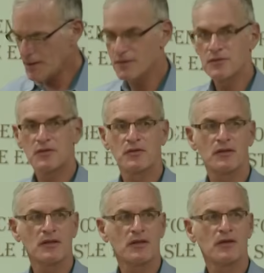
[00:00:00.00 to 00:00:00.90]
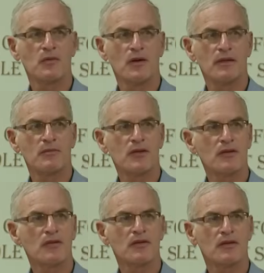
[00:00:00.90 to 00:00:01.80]
And it's really quite
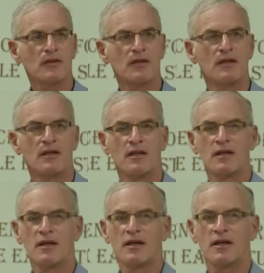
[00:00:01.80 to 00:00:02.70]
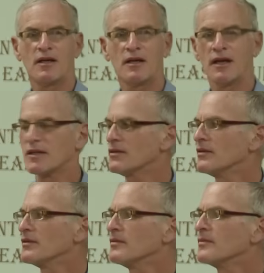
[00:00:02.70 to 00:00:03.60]
beautiful. I had to,